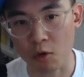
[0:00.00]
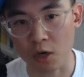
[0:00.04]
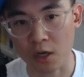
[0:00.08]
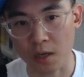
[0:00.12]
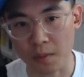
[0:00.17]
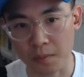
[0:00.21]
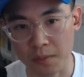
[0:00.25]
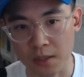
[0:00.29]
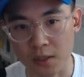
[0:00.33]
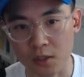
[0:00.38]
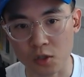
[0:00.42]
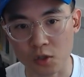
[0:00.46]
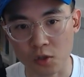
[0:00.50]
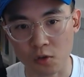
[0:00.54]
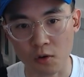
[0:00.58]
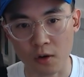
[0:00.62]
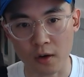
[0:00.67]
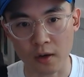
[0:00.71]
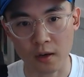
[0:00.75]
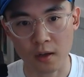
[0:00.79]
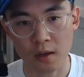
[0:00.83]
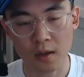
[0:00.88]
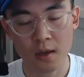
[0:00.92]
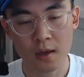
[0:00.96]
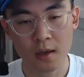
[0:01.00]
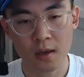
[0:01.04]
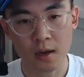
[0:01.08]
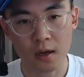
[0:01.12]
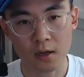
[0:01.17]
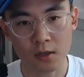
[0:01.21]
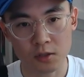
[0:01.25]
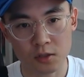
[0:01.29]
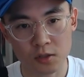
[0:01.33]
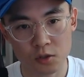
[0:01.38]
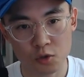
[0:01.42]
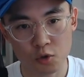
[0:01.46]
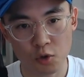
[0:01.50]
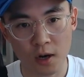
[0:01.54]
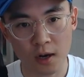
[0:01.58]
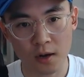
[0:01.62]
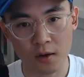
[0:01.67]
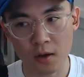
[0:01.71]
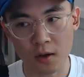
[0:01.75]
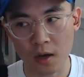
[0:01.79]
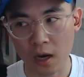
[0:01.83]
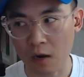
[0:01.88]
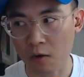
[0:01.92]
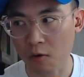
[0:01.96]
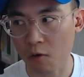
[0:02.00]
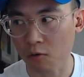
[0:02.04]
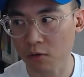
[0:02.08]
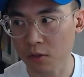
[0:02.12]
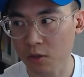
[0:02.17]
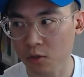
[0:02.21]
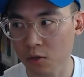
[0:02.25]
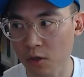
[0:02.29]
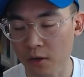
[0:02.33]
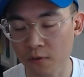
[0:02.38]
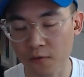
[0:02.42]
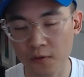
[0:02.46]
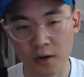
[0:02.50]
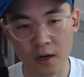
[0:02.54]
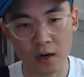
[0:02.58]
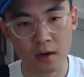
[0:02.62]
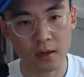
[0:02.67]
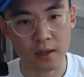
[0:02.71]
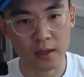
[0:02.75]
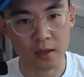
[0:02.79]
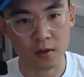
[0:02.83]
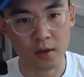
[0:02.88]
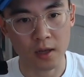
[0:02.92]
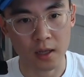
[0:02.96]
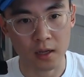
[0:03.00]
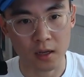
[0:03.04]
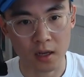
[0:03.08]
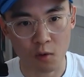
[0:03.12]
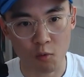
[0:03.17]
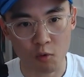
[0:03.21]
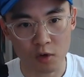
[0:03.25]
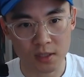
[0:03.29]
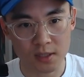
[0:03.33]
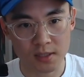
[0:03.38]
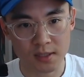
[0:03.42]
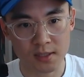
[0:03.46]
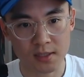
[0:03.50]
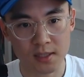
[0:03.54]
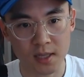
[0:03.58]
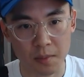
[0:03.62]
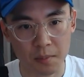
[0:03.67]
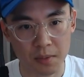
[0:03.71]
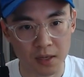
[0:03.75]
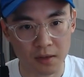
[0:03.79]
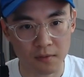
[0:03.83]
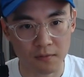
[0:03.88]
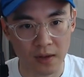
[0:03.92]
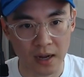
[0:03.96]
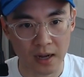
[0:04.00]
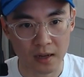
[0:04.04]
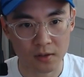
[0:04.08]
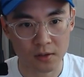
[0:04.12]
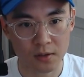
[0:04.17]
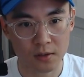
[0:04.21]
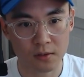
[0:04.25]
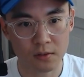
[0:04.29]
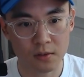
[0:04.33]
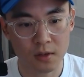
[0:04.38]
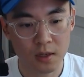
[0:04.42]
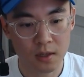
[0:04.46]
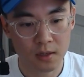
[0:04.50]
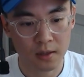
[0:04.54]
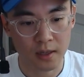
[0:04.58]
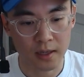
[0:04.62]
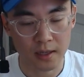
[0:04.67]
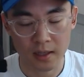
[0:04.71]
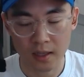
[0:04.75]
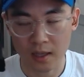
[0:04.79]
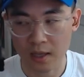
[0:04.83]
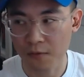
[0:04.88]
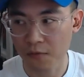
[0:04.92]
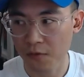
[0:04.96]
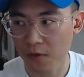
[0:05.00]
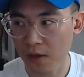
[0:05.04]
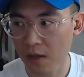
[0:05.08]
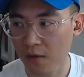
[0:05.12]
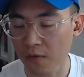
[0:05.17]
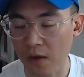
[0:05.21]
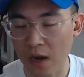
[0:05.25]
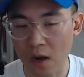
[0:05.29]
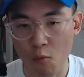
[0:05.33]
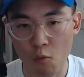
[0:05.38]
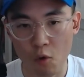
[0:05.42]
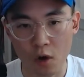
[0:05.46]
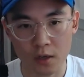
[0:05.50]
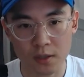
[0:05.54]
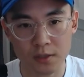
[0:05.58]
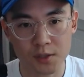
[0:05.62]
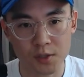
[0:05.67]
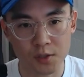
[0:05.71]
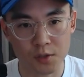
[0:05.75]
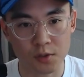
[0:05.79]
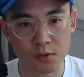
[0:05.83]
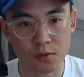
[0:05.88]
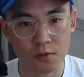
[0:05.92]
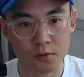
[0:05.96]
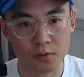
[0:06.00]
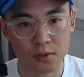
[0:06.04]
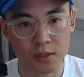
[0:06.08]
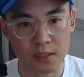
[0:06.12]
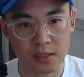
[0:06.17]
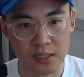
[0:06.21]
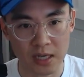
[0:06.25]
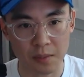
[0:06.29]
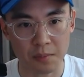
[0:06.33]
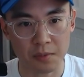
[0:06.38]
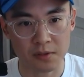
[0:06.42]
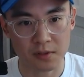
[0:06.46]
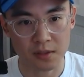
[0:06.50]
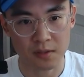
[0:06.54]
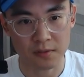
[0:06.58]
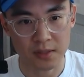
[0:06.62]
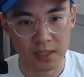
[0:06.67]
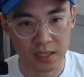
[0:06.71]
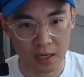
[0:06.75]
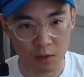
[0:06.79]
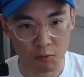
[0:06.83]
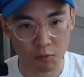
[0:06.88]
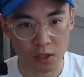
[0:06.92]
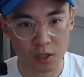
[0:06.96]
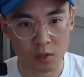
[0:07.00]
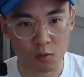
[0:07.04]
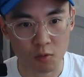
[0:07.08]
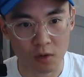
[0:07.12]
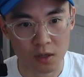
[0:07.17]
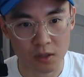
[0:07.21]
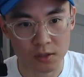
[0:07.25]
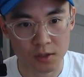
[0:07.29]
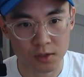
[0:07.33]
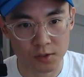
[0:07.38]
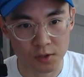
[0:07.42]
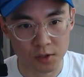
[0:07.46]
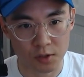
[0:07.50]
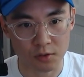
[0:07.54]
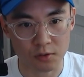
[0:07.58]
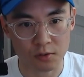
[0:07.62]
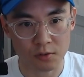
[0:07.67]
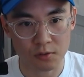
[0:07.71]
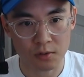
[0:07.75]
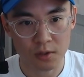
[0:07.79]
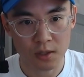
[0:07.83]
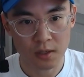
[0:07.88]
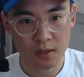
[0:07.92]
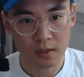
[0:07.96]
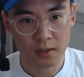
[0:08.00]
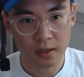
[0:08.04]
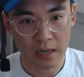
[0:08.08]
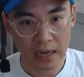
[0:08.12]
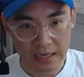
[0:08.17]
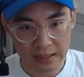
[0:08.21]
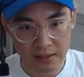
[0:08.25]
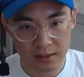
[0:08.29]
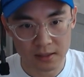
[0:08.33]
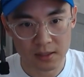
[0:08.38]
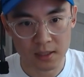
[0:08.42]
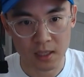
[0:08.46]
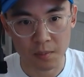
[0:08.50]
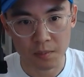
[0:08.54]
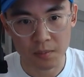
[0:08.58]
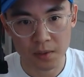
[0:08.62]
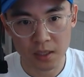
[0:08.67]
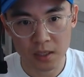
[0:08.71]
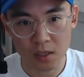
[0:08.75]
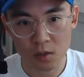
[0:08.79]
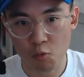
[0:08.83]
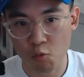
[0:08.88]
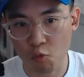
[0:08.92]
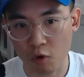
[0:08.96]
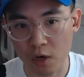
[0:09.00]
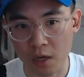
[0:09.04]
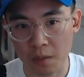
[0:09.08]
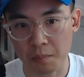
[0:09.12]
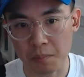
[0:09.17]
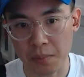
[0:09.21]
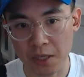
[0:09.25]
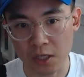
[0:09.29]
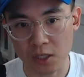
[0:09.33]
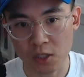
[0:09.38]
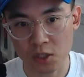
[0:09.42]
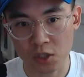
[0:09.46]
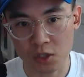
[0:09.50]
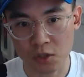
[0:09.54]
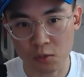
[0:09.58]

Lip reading: what company to join, I was trying to figure out like, okay, like what does this company value? Like if I wanted to do the type of stuff that I really wanted to do at this company, would it be